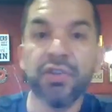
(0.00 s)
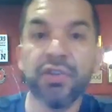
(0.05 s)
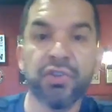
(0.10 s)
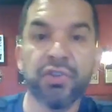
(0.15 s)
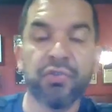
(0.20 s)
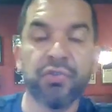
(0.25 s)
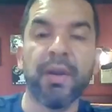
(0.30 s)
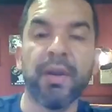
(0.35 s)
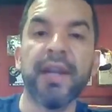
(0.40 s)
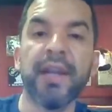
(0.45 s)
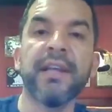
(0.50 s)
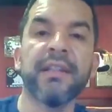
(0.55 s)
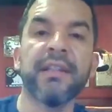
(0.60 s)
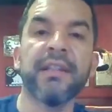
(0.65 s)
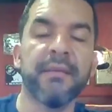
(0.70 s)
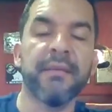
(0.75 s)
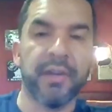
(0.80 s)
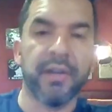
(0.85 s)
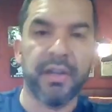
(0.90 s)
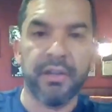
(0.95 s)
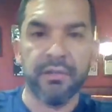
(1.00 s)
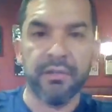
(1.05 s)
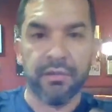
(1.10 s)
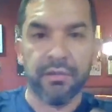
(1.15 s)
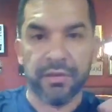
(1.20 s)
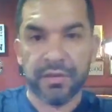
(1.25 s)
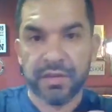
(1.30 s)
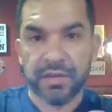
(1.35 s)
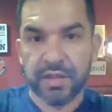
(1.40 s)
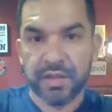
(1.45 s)
training them on either
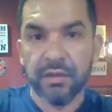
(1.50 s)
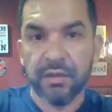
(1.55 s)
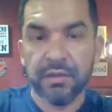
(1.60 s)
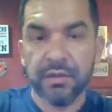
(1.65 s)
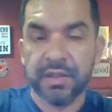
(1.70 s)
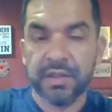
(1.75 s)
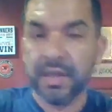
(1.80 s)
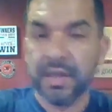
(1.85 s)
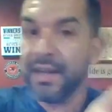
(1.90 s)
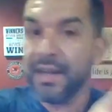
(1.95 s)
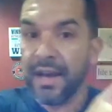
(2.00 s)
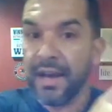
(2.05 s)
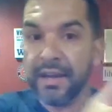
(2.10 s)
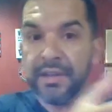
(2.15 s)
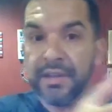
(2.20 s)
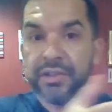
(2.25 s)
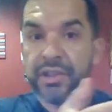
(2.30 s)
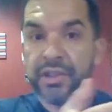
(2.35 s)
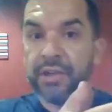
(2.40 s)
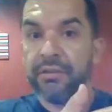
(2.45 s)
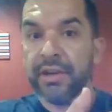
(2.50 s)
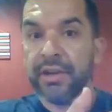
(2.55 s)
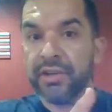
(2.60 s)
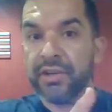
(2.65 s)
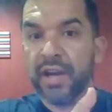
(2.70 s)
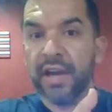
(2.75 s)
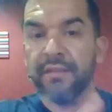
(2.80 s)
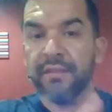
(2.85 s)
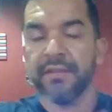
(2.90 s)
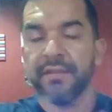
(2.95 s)
a skill set, how to generate
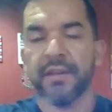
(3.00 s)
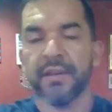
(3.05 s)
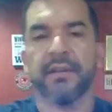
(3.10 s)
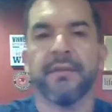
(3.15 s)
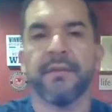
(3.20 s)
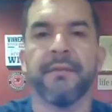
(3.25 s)
traffic,